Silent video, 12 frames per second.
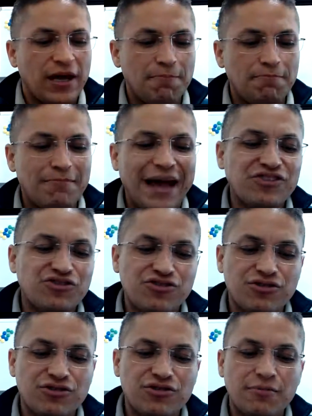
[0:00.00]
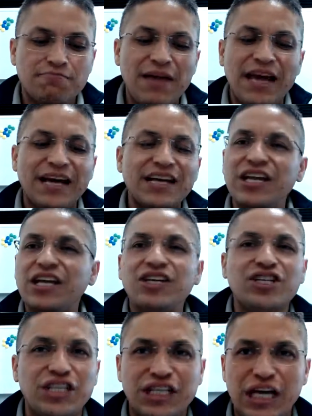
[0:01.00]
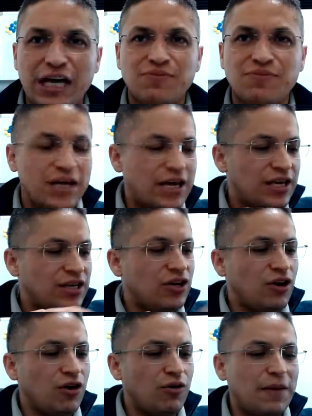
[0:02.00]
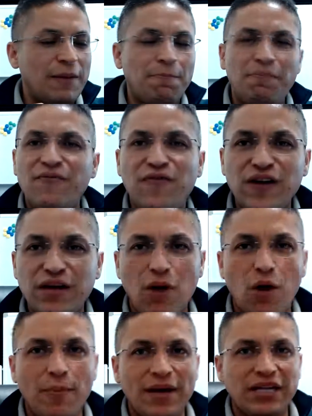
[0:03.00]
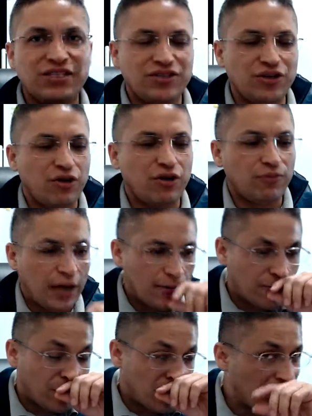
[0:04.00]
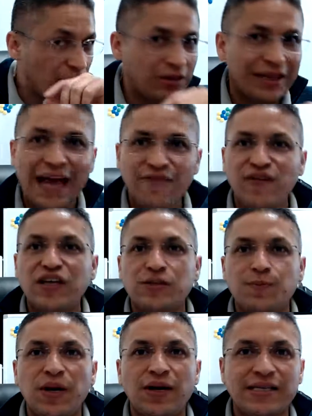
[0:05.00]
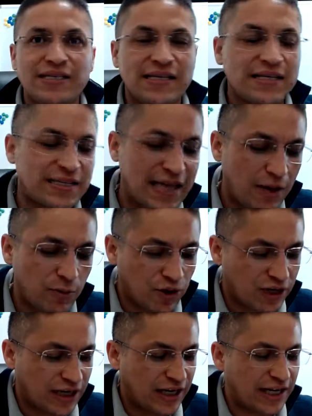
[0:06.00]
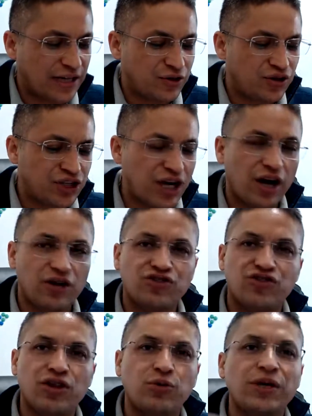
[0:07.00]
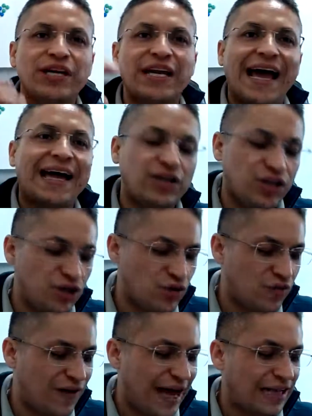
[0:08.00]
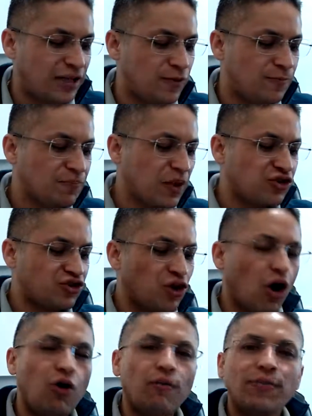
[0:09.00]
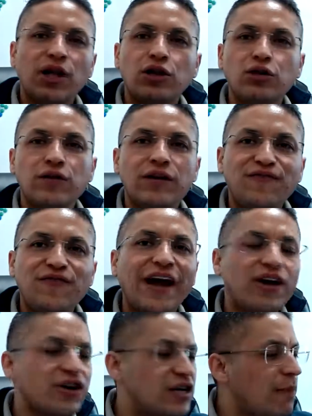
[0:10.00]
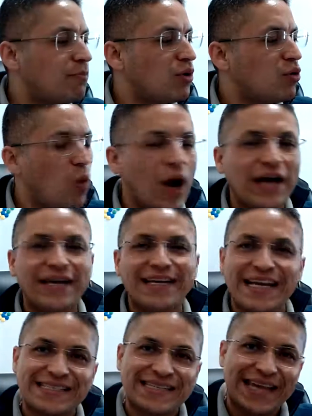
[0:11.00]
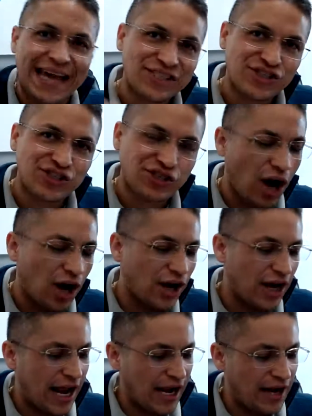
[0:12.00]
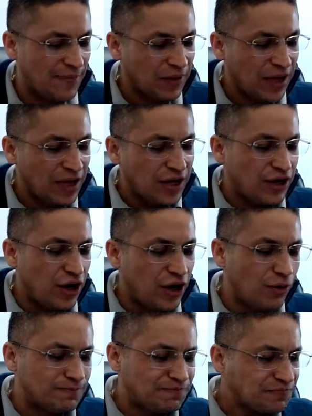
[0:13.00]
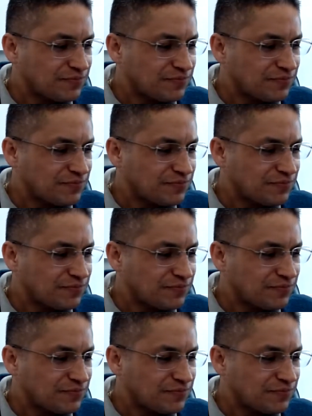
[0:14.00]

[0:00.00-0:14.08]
master mega ninja tips, epiphany moments, real life experiences that we're going to get to share so that we can add you value. So Luna Fire number 1, let's get started. You know,